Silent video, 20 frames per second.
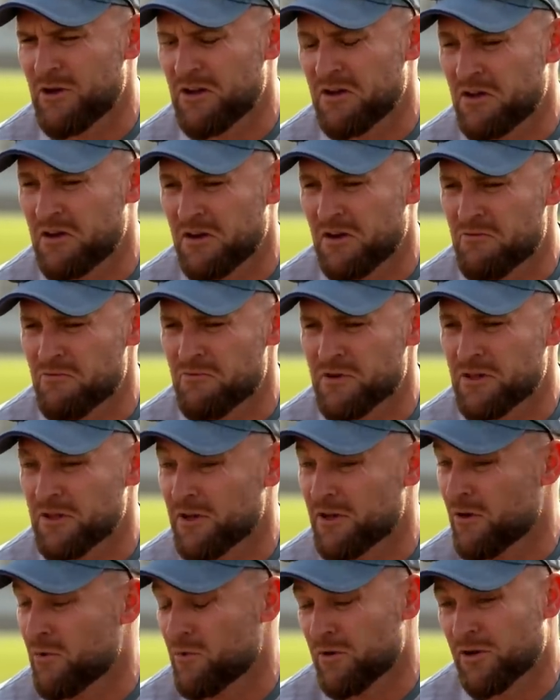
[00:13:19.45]
I don't really
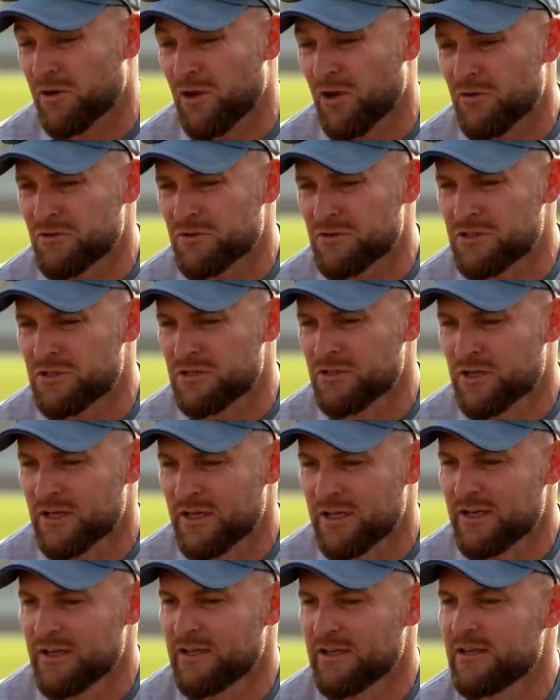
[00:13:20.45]
know what a coach
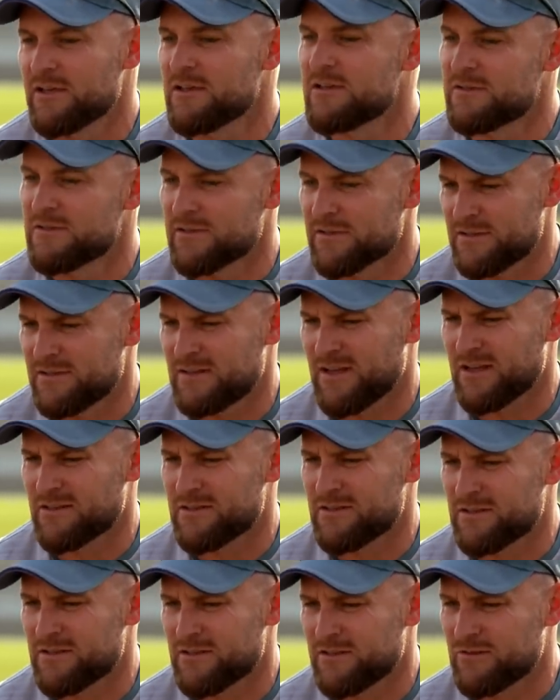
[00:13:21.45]
is as
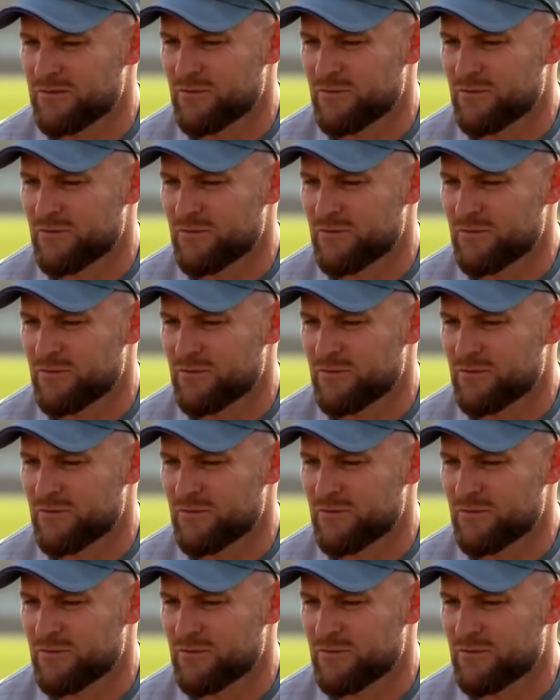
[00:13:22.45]
such.